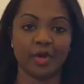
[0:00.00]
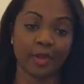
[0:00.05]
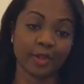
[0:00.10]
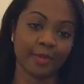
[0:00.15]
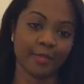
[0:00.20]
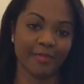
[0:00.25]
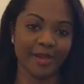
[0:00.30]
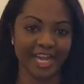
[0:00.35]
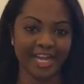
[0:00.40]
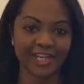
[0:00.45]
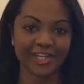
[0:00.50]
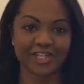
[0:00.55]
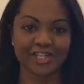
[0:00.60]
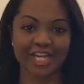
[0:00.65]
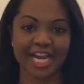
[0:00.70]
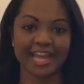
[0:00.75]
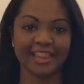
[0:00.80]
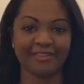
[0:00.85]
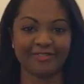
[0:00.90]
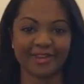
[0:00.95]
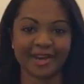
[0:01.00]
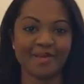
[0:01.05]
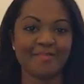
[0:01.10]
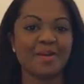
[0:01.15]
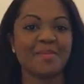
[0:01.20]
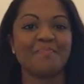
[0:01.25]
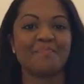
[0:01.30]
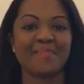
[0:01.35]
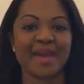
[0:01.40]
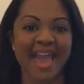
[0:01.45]
on the beach and they feel a
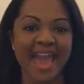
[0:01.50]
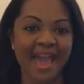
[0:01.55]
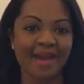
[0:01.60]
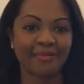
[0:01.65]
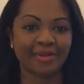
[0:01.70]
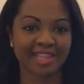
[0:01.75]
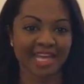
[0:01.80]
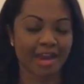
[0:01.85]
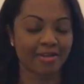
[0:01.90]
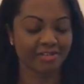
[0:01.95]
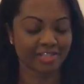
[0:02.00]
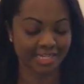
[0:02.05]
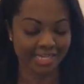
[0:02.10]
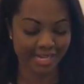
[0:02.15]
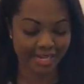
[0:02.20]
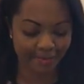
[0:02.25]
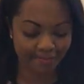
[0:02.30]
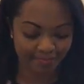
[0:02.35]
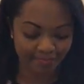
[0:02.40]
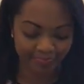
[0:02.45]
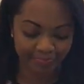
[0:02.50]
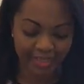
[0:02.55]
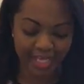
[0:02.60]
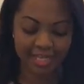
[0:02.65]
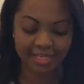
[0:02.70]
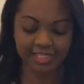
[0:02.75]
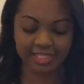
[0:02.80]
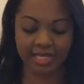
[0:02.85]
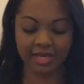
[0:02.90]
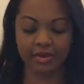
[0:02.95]
bit bare without it.
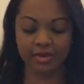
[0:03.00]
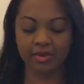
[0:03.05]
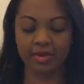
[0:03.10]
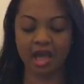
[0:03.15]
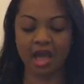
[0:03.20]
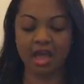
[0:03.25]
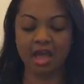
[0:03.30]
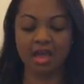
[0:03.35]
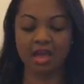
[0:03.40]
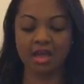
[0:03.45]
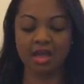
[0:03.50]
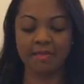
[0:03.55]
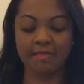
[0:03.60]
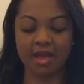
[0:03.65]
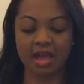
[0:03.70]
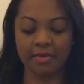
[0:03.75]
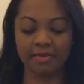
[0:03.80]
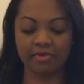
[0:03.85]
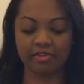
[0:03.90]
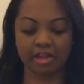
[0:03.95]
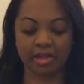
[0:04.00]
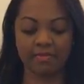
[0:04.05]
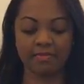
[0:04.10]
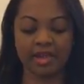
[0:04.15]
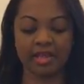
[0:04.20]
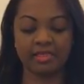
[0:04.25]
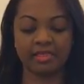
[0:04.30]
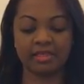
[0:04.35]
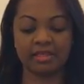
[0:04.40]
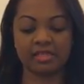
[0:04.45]
So I would
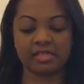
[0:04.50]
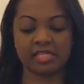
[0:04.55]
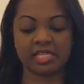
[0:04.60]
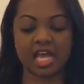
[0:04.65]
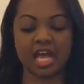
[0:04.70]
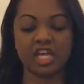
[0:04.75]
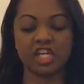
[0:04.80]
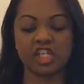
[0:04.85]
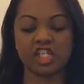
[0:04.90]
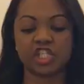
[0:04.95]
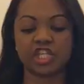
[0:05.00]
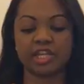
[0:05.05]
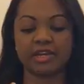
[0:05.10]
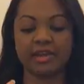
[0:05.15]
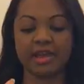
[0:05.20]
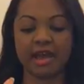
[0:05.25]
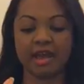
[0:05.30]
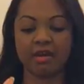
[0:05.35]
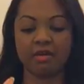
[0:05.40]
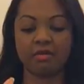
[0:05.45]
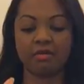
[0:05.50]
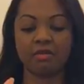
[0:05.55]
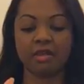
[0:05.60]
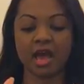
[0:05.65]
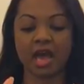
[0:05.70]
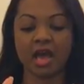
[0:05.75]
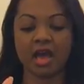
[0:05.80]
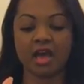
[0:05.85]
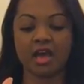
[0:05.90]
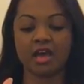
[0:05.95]
recommend this
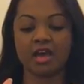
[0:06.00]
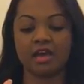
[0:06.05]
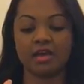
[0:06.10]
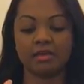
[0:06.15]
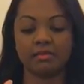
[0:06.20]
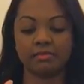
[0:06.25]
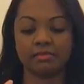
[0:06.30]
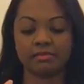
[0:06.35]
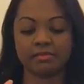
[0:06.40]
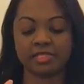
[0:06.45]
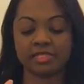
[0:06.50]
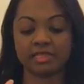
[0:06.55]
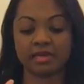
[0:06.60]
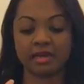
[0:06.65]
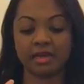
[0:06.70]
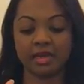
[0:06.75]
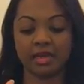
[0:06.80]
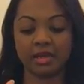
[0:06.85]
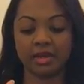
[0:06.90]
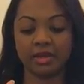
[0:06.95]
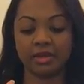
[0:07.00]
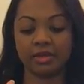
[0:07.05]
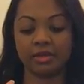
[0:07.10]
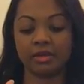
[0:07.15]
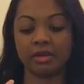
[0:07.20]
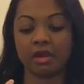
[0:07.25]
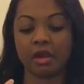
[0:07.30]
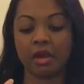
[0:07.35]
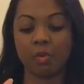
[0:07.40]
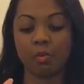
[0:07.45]
Chanel
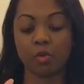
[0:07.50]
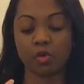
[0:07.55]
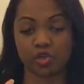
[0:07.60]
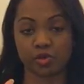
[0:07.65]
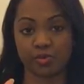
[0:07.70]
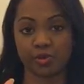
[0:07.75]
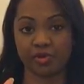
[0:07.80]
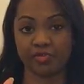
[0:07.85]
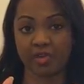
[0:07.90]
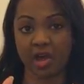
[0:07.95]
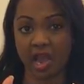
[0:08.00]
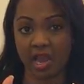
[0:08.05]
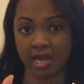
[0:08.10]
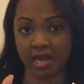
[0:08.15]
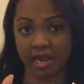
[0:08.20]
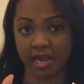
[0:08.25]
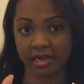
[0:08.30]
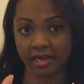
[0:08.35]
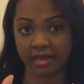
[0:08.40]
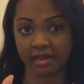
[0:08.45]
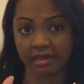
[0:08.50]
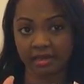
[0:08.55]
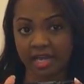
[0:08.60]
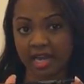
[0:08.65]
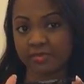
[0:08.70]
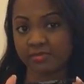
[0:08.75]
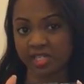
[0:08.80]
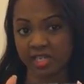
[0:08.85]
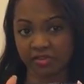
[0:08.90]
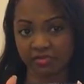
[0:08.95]
Stylo waterproof eyeliner. It
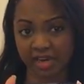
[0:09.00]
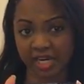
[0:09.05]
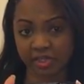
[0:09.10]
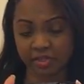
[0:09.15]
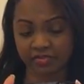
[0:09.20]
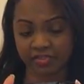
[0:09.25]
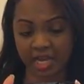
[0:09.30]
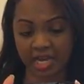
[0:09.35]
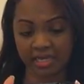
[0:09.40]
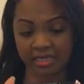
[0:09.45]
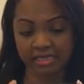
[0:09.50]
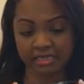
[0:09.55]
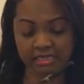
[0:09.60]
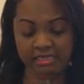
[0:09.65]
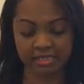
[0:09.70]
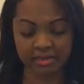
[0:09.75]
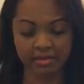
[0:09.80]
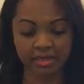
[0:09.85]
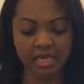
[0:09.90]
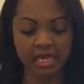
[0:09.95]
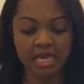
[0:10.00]
comes in a range of colours.